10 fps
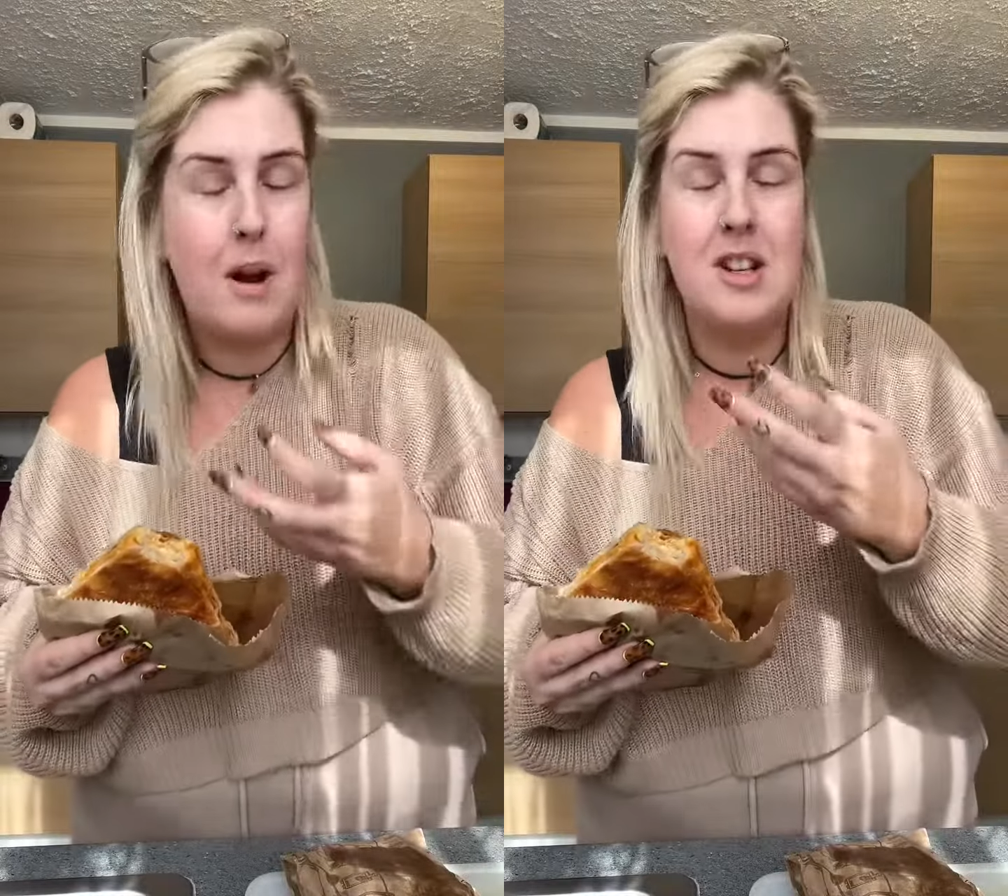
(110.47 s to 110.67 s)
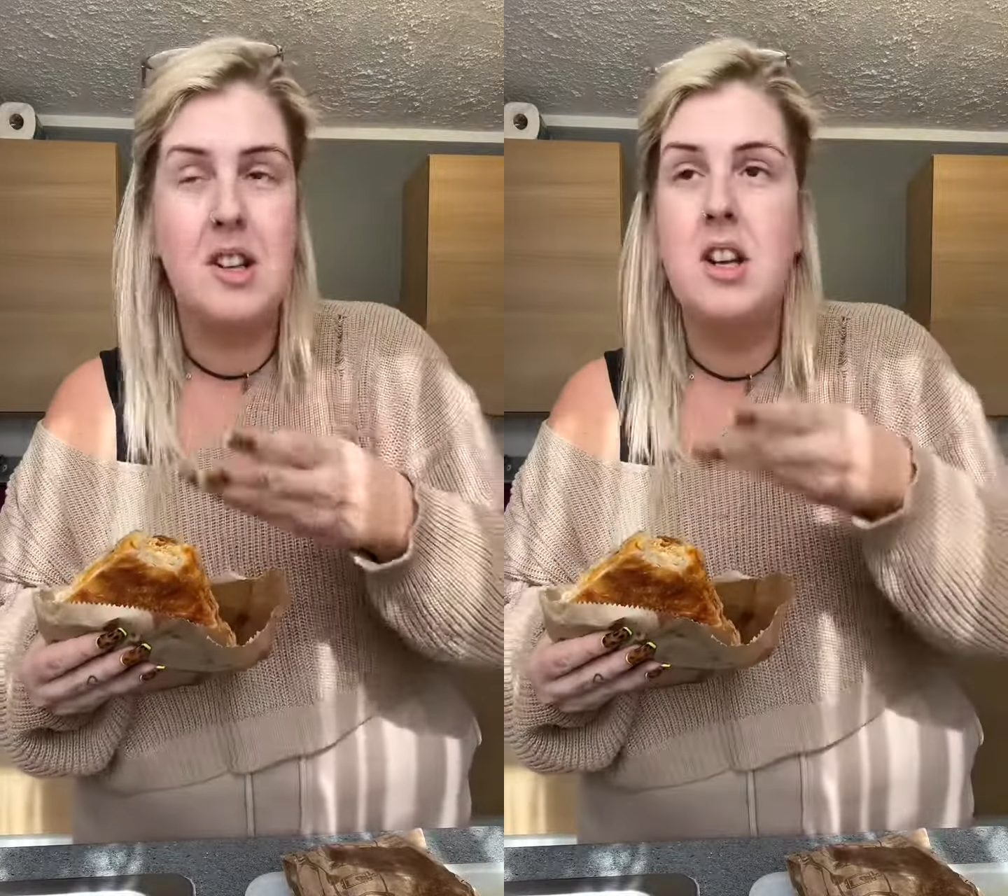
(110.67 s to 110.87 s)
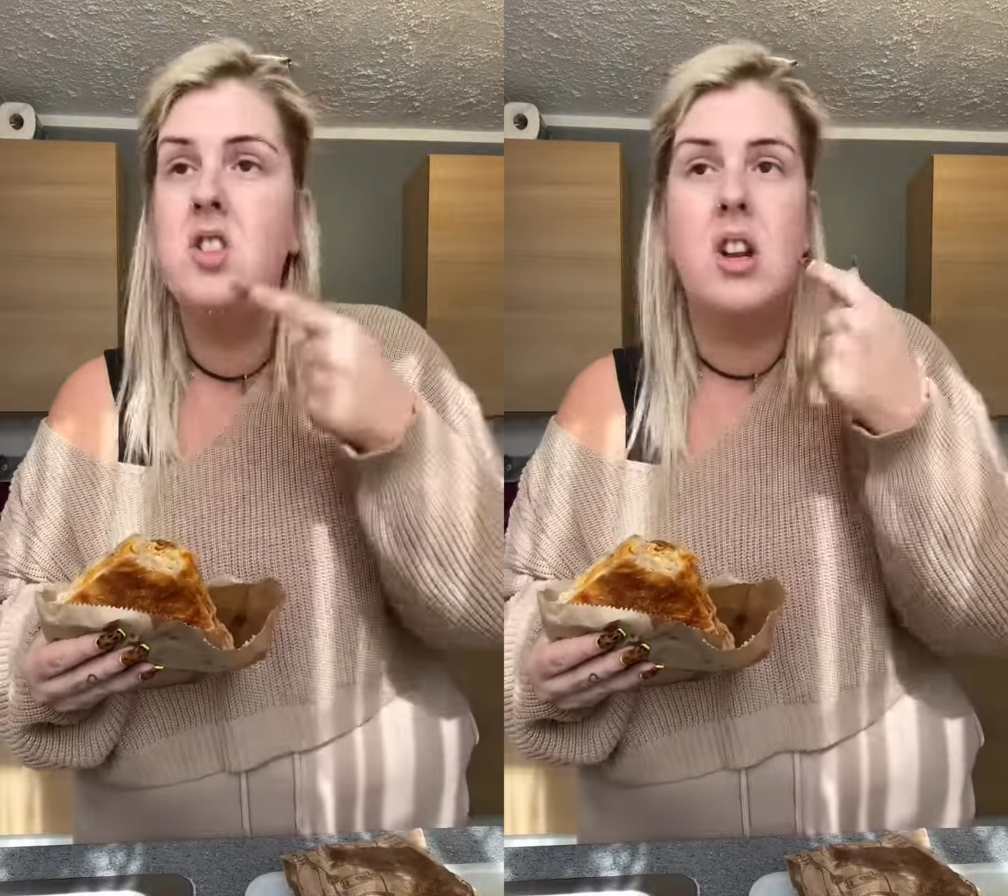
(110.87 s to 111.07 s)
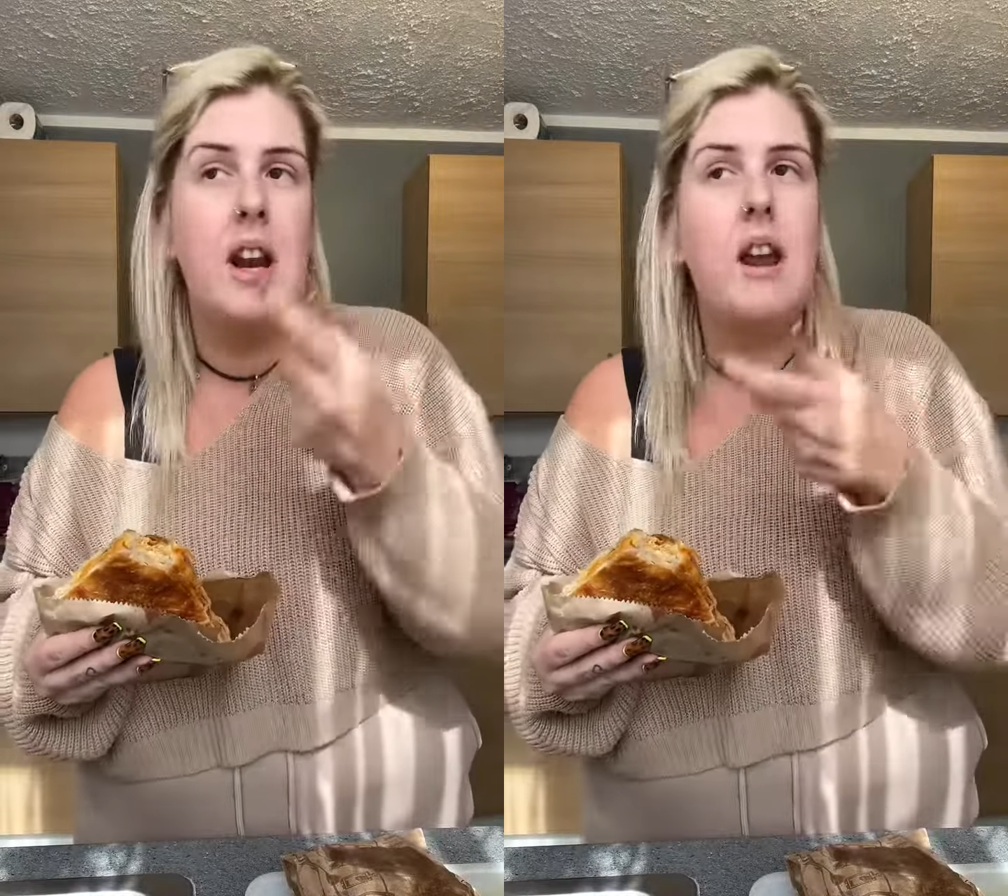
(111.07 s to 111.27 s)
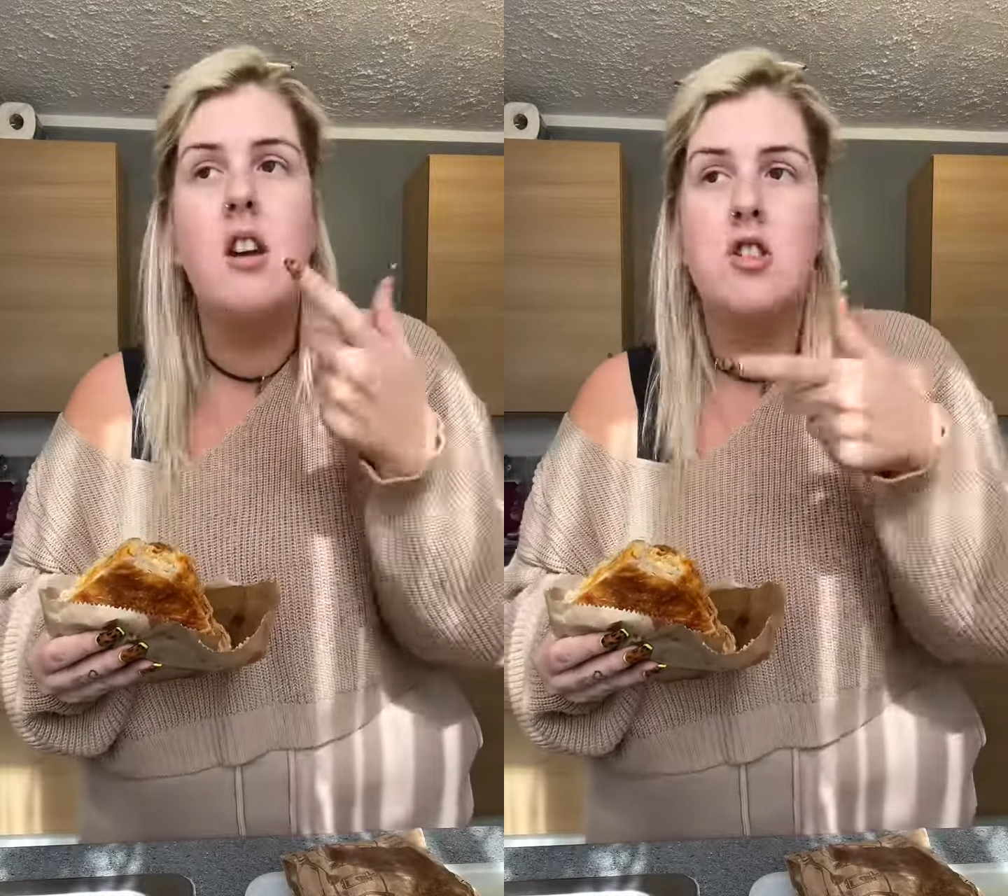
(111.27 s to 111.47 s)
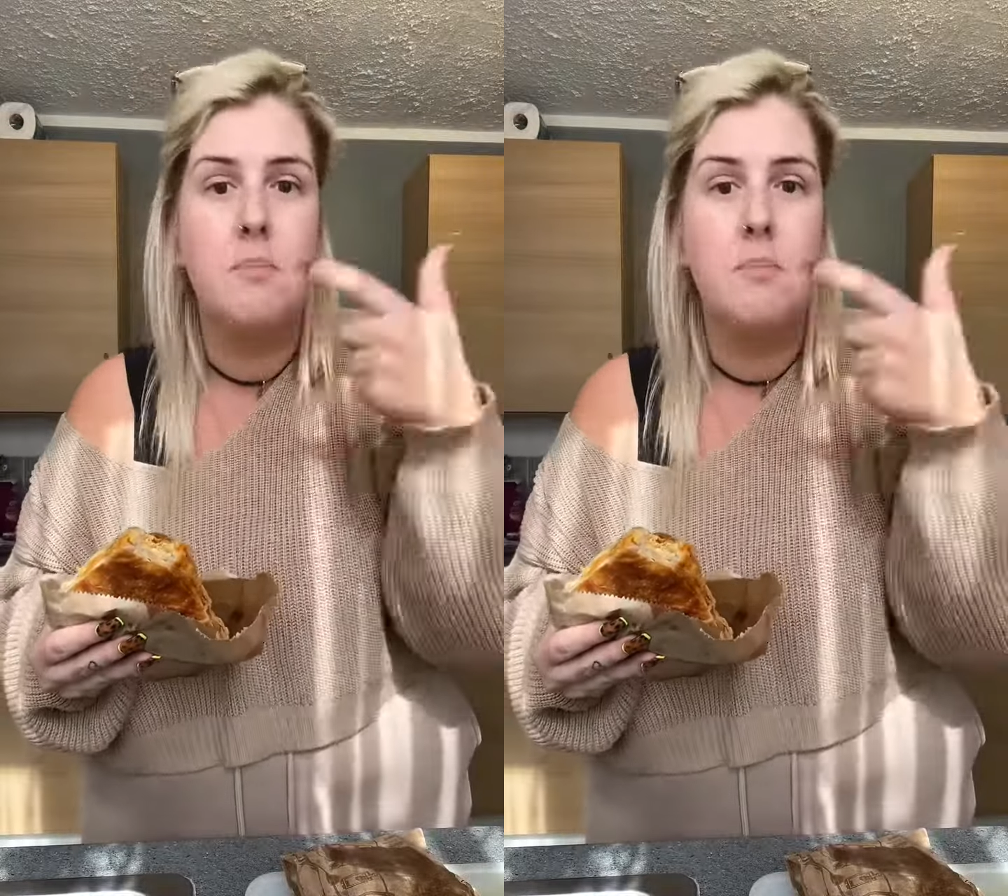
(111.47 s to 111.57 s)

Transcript: I can taste the leeks,